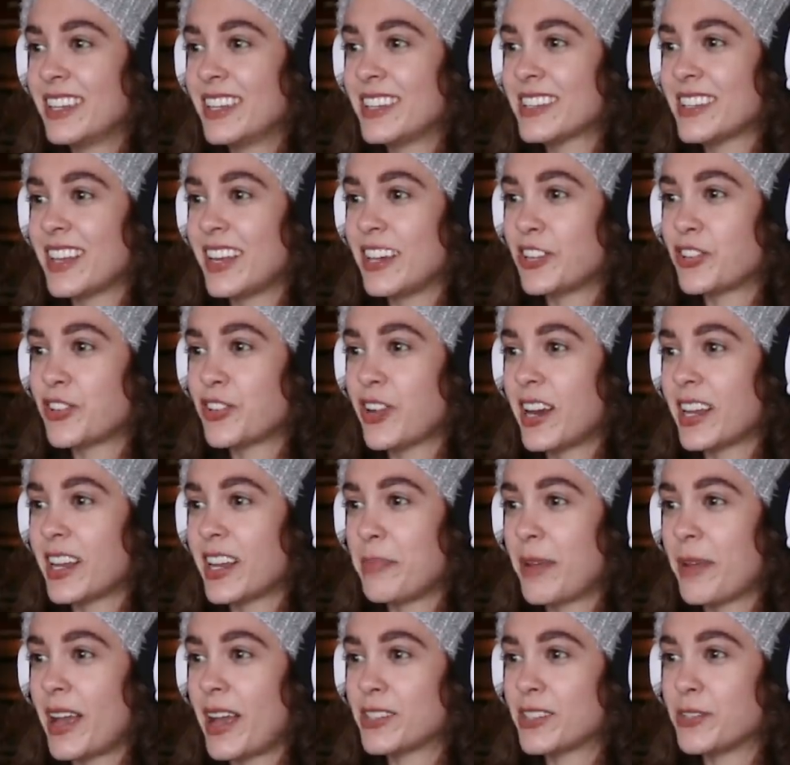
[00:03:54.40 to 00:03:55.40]
He's got to try to
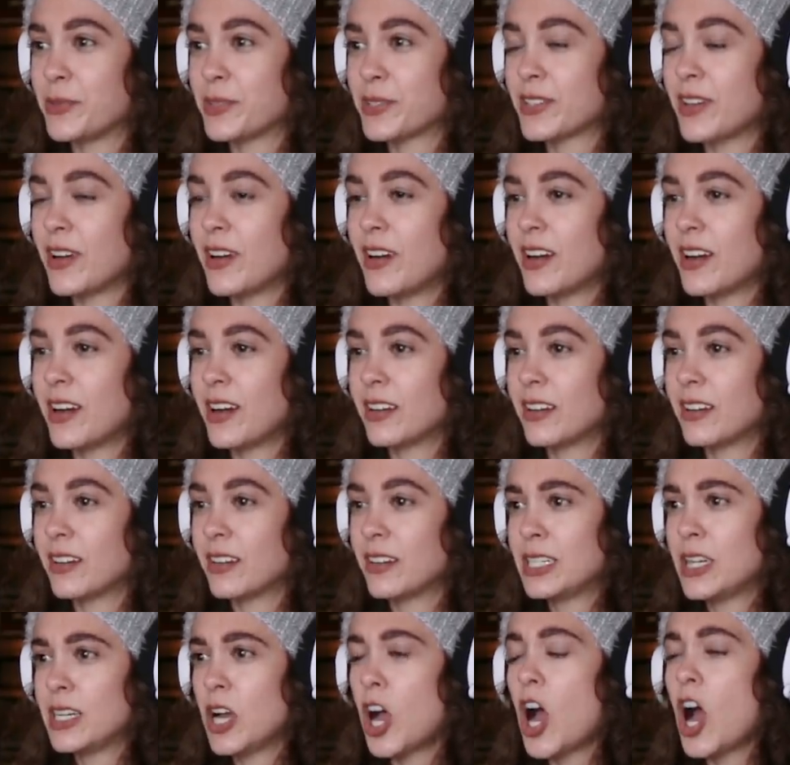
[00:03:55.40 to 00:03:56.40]
get back to his car.
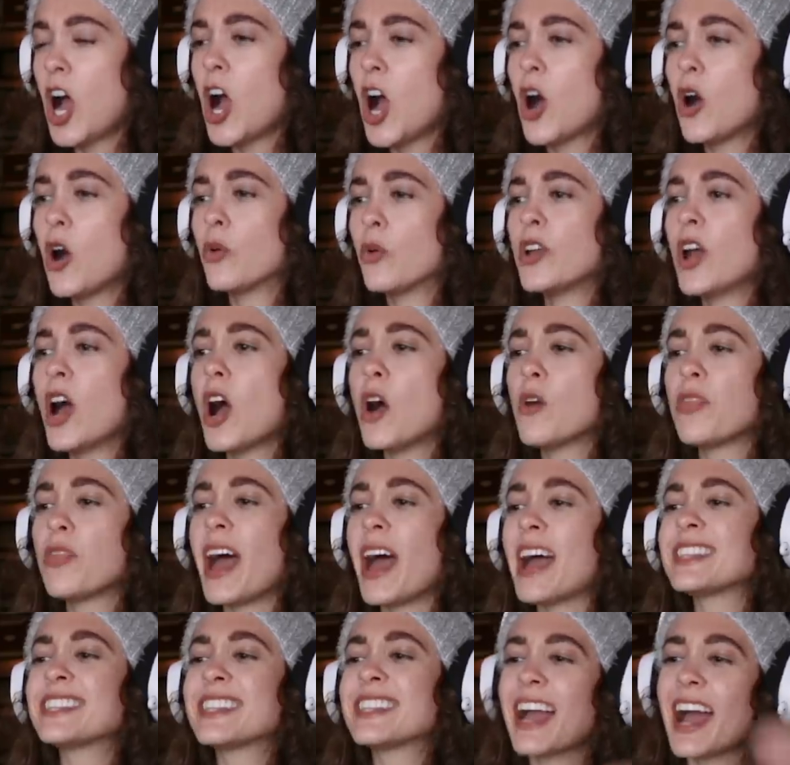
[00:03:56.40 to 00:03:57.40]
Oh, no,
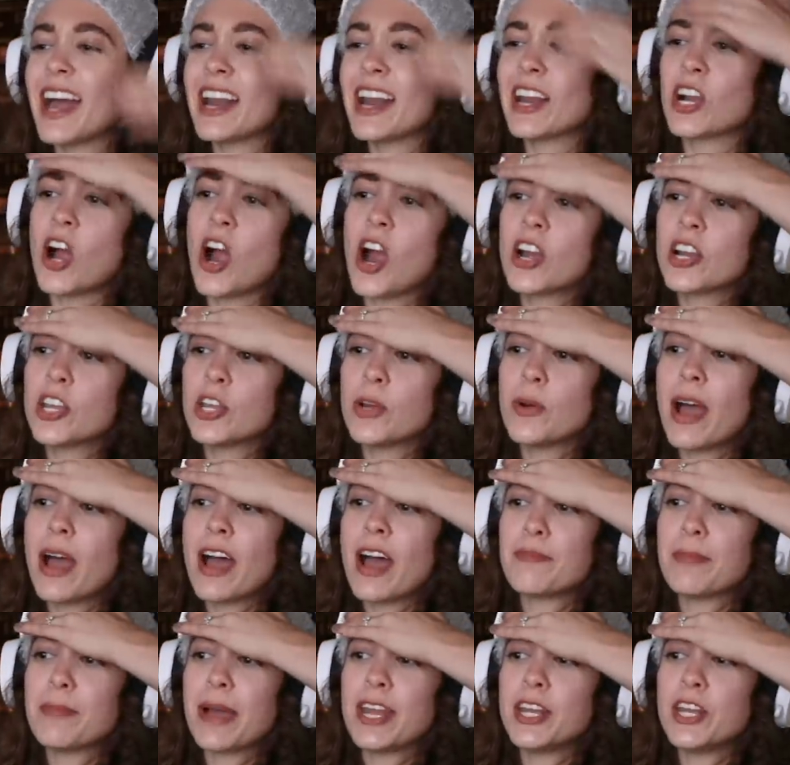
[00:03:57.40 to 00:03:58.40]
that's the kind of car you
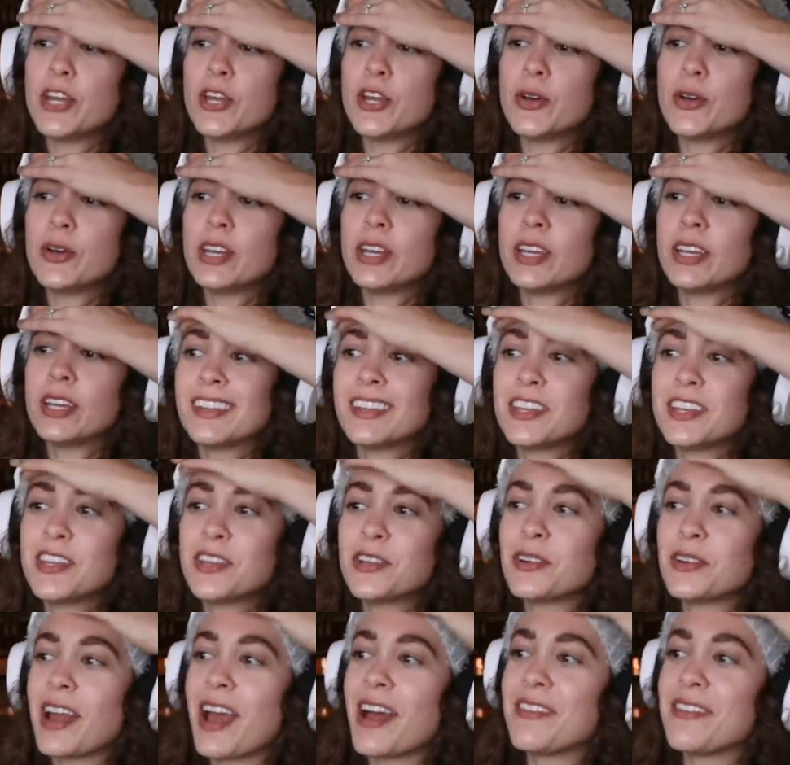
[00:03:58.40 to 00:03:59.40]
have, my dude? You
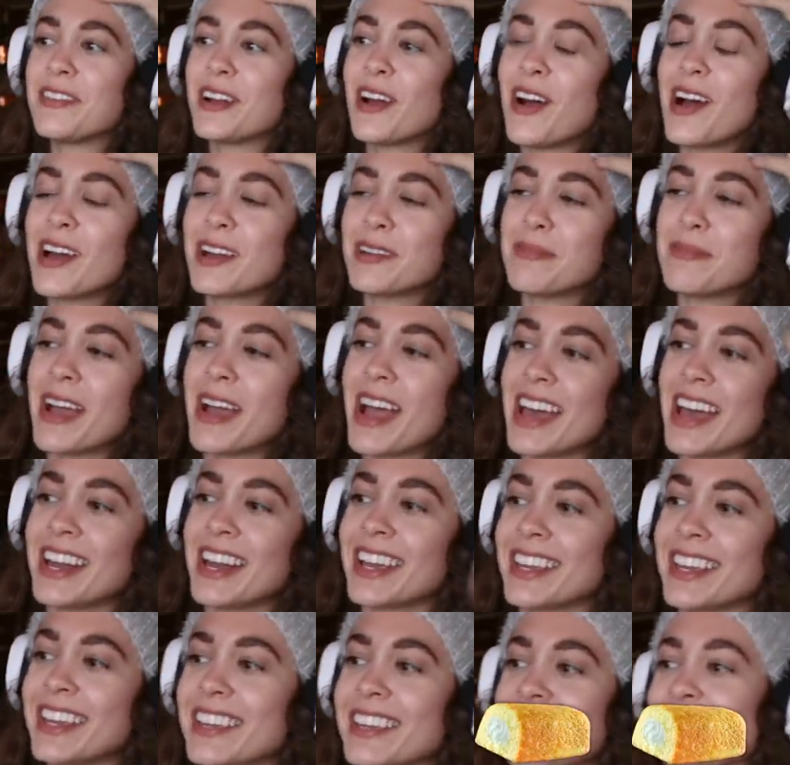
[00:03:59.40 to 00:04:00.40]
don't have an
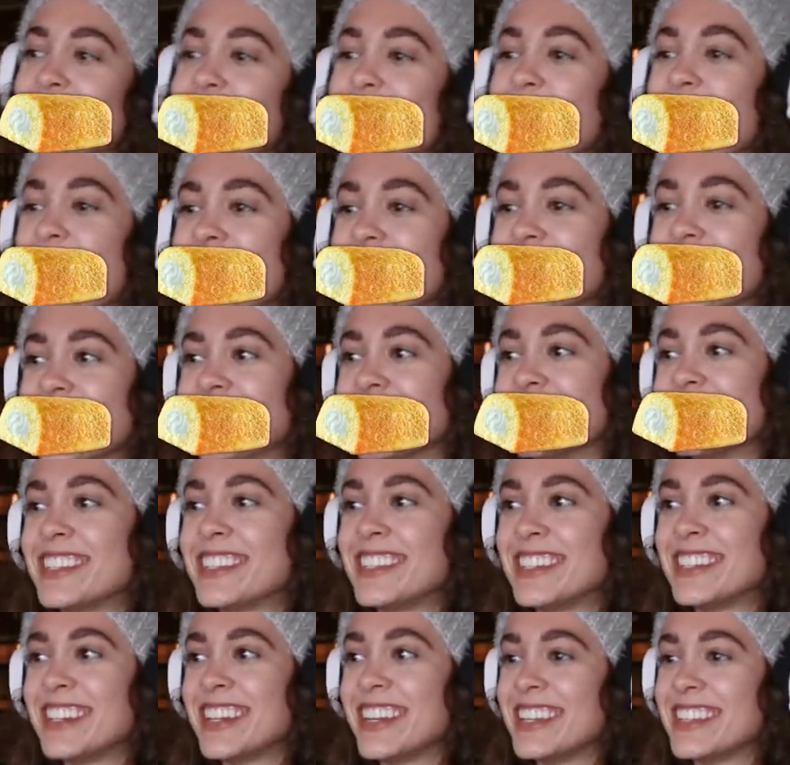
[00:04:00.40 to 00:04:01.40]
automatic?
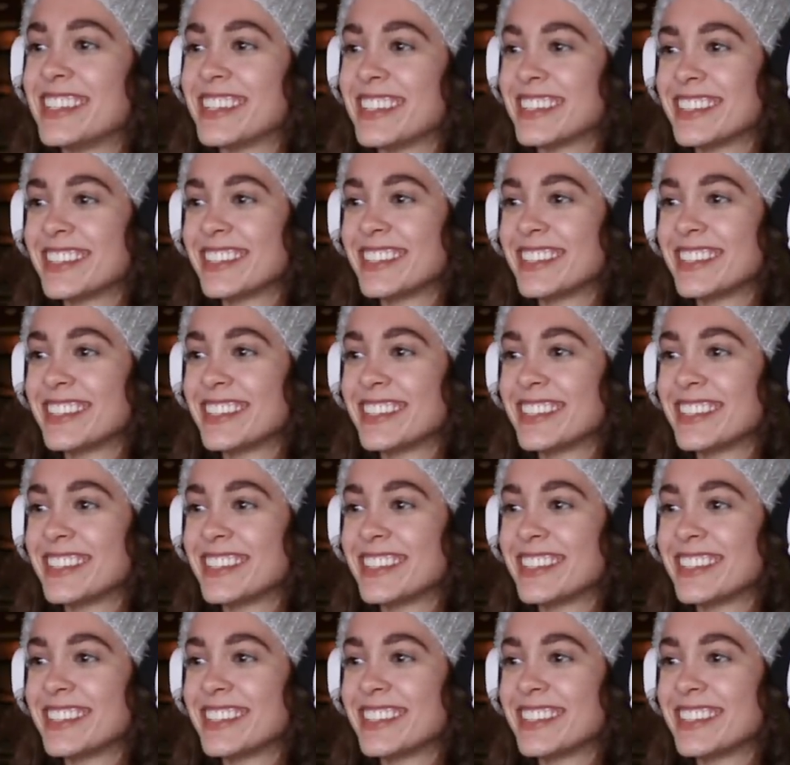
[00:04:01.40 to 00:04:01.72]
Jesus,